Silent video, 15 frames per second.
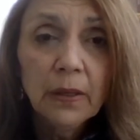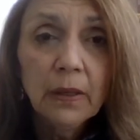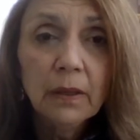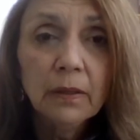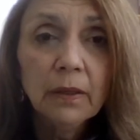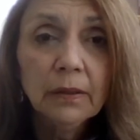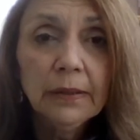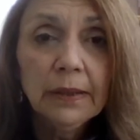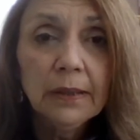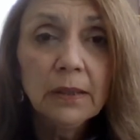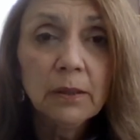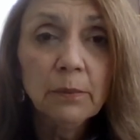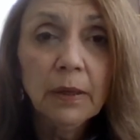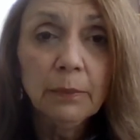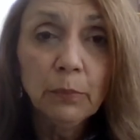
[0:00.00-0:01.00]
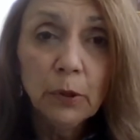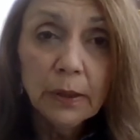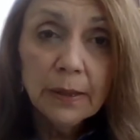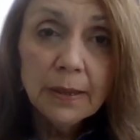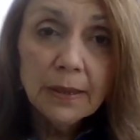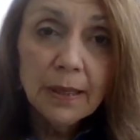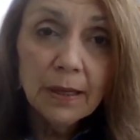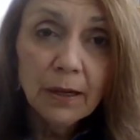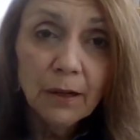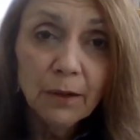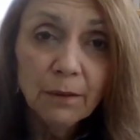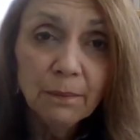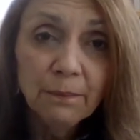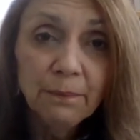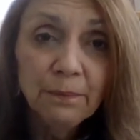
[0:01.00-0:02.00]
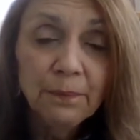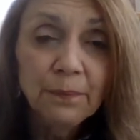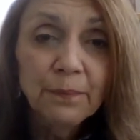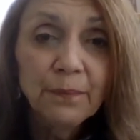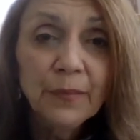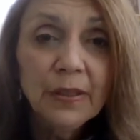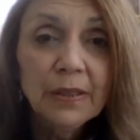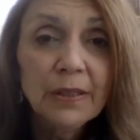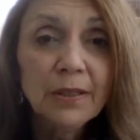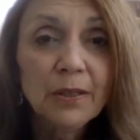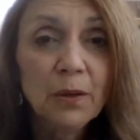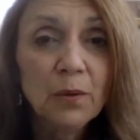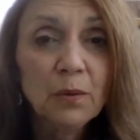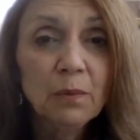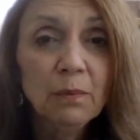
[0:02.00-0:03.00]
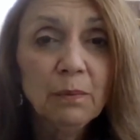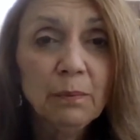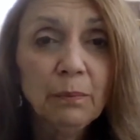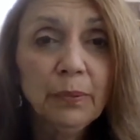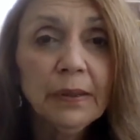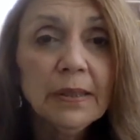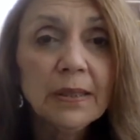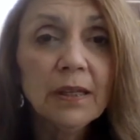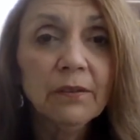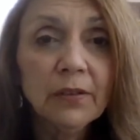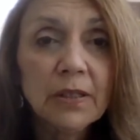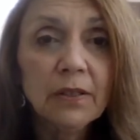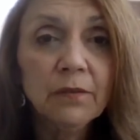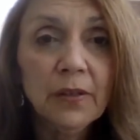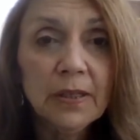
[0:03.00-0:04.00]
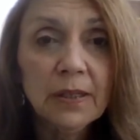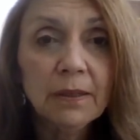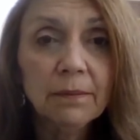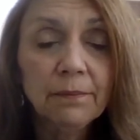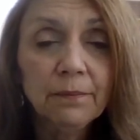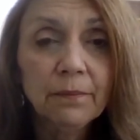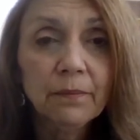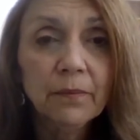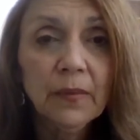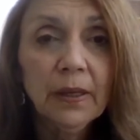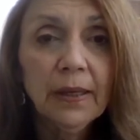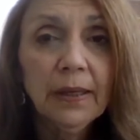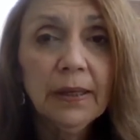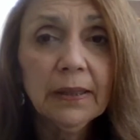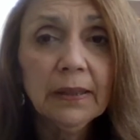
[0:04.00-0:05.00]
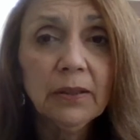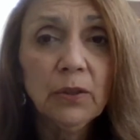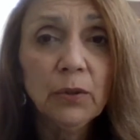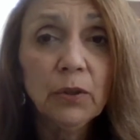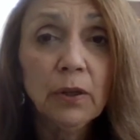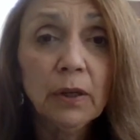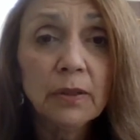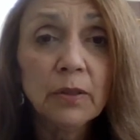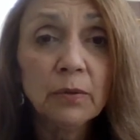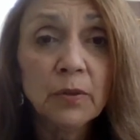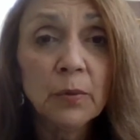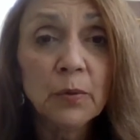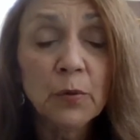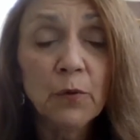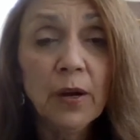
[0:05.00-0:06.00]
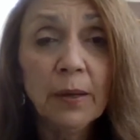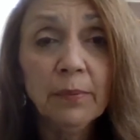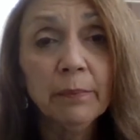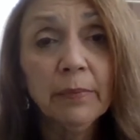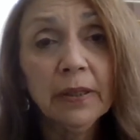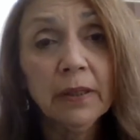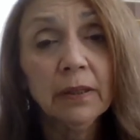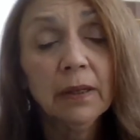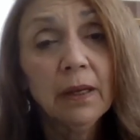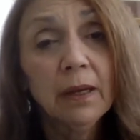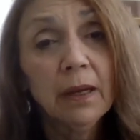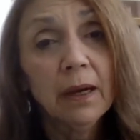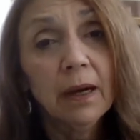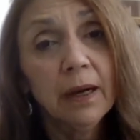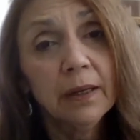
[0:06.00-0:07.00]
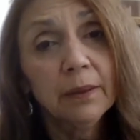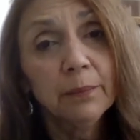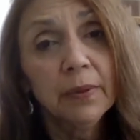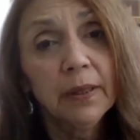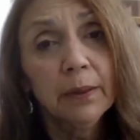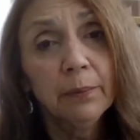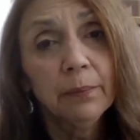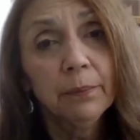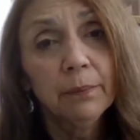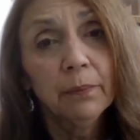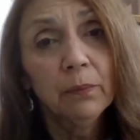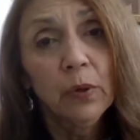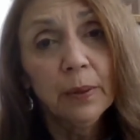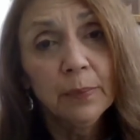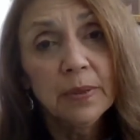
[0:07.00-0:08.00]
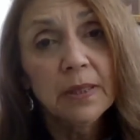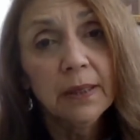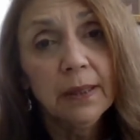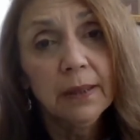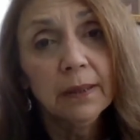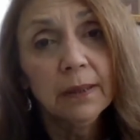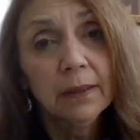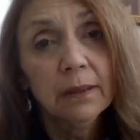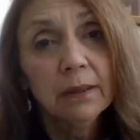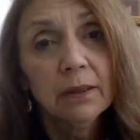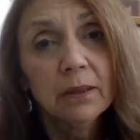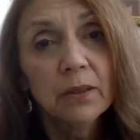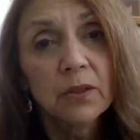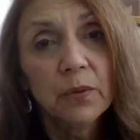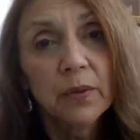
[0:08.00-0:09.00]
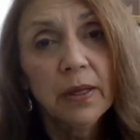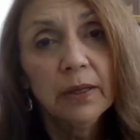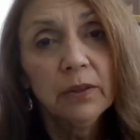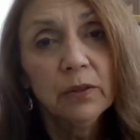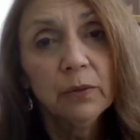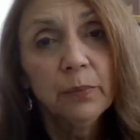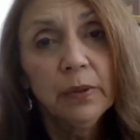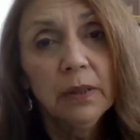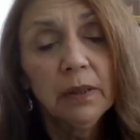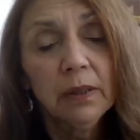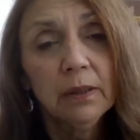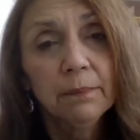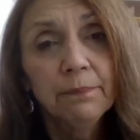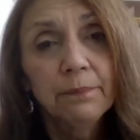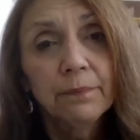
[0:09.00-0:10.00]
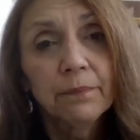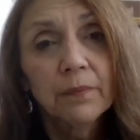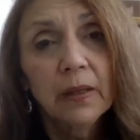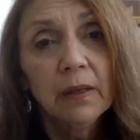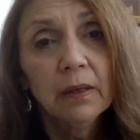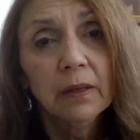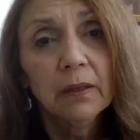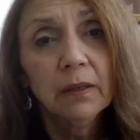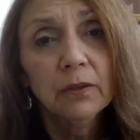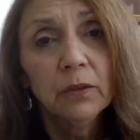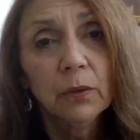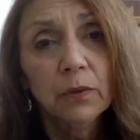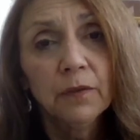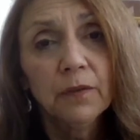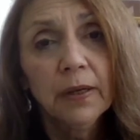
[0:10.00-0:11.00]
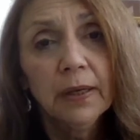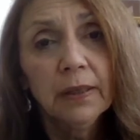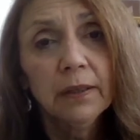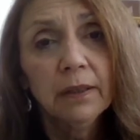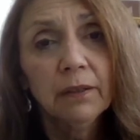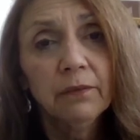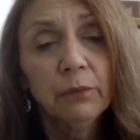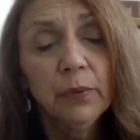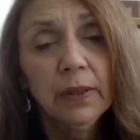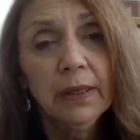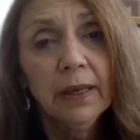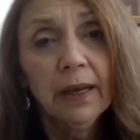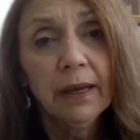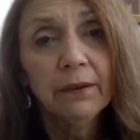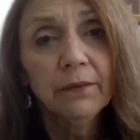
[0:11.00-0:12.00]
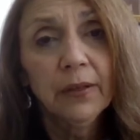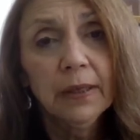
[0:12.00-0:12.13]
The link to my book is there. So please give us a visit. And you can also subscribe on my website so that you'll be notified if we have